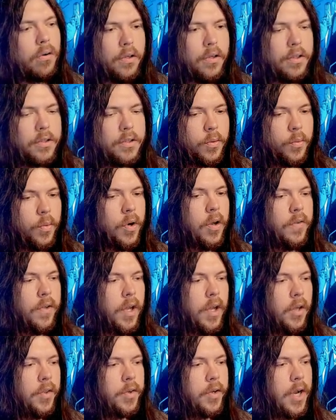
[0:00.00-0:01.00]
So we're on the
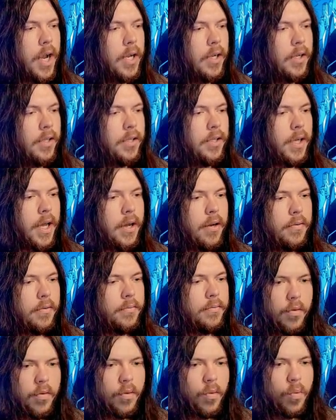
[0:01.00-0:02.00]
other island now.
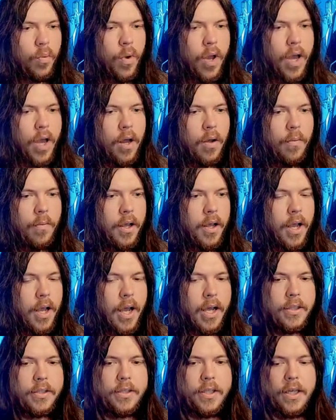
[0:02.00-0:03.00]
Well,
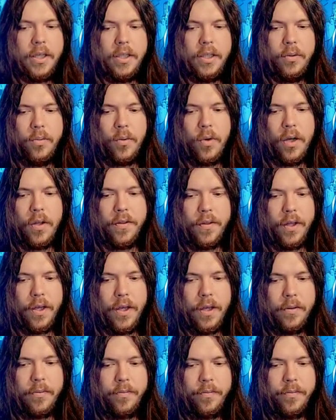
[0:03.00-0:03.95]
I'll tell you what then.